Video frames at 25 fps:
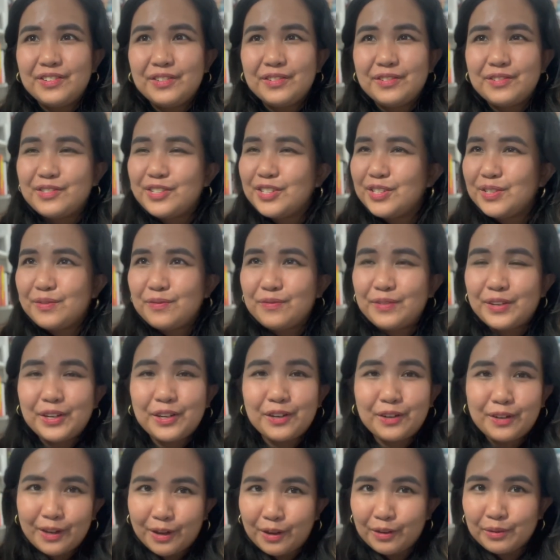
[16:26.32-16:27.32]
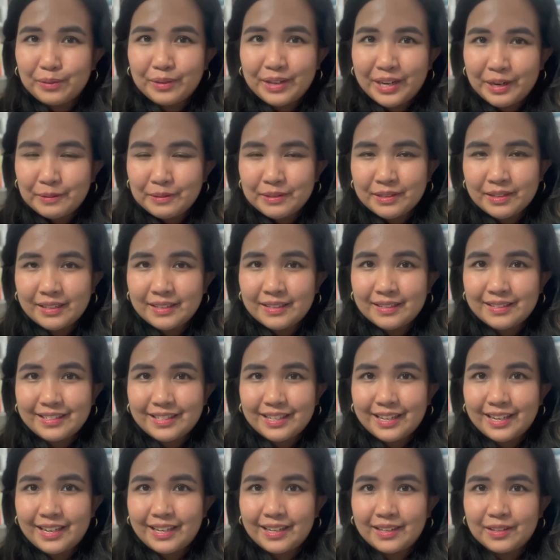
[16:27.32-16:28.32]
just figure out what I was gonna
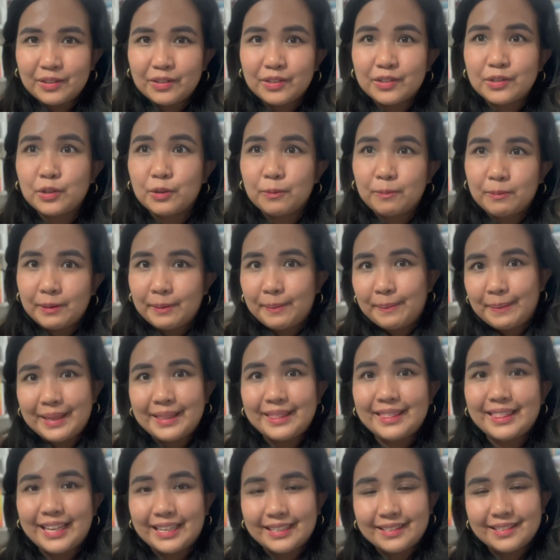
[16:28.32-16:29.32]
say to supplement that